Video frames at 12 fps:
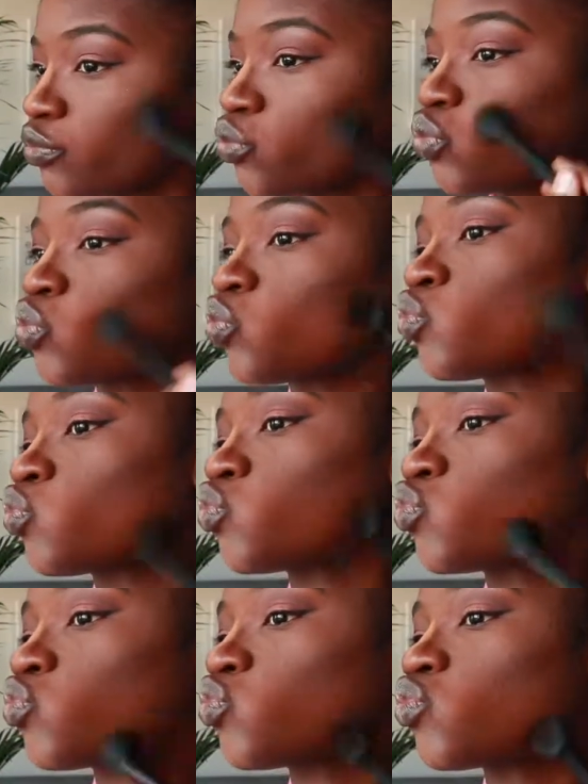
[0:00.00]
So I'm just
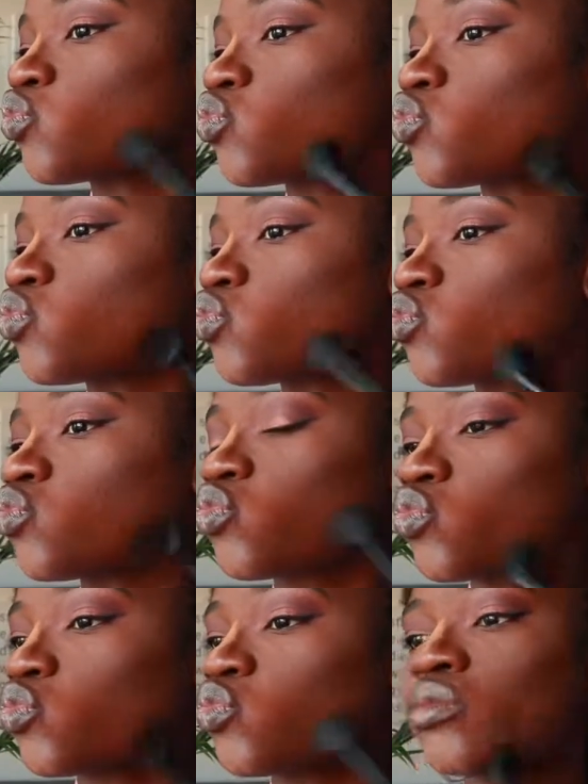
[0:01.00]
gonna contour
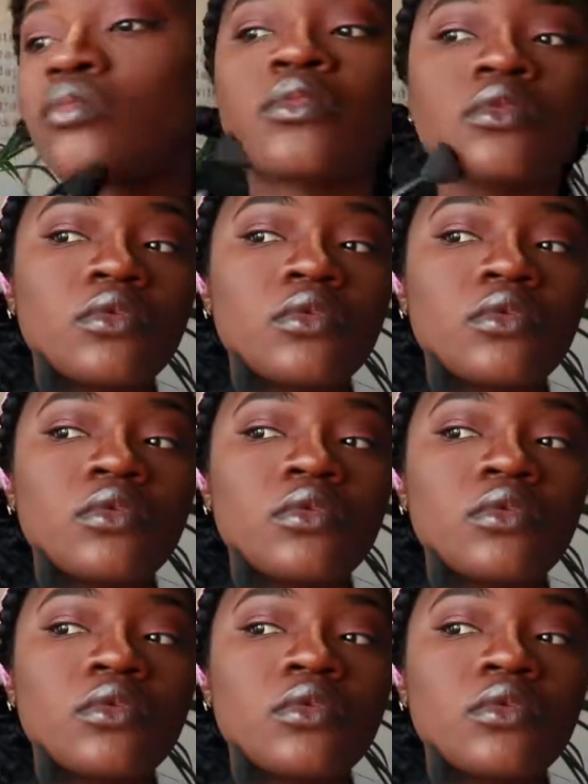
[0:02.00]
by using